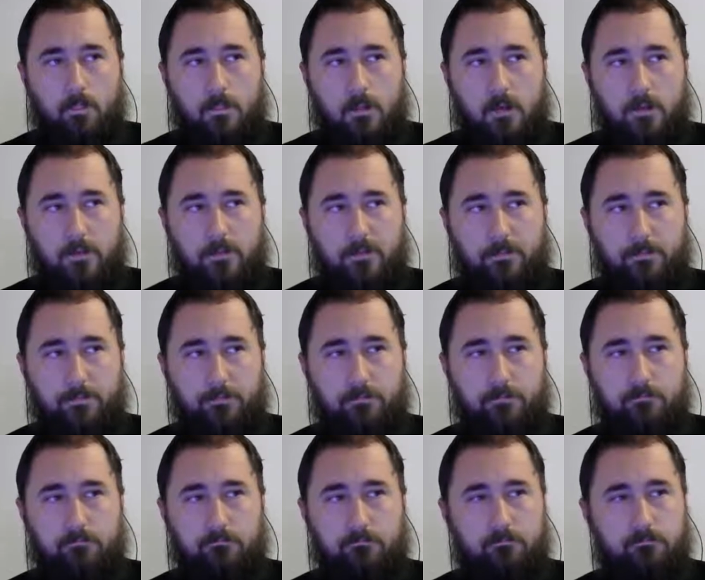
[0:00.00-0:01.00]
the
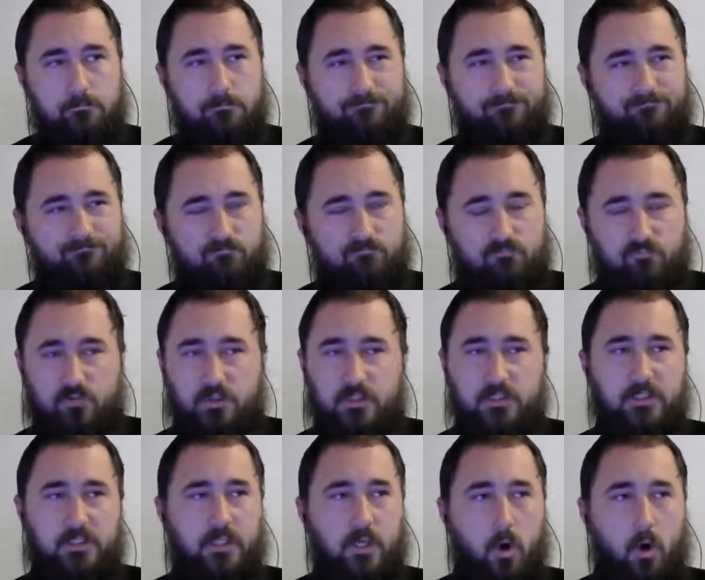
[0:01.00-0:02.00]

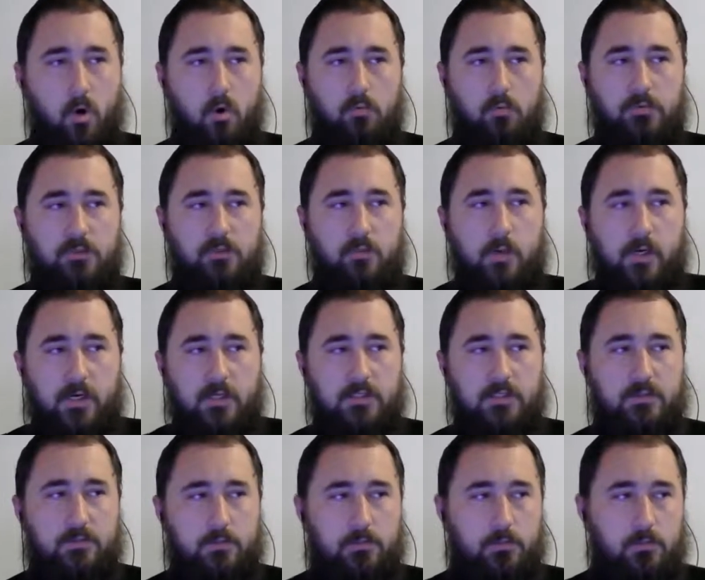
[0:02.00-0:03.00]
really the only way
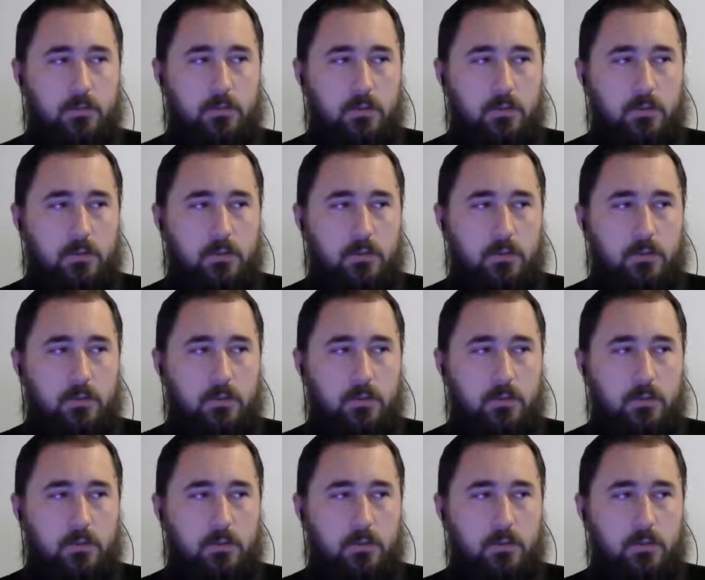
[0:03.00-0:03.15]
to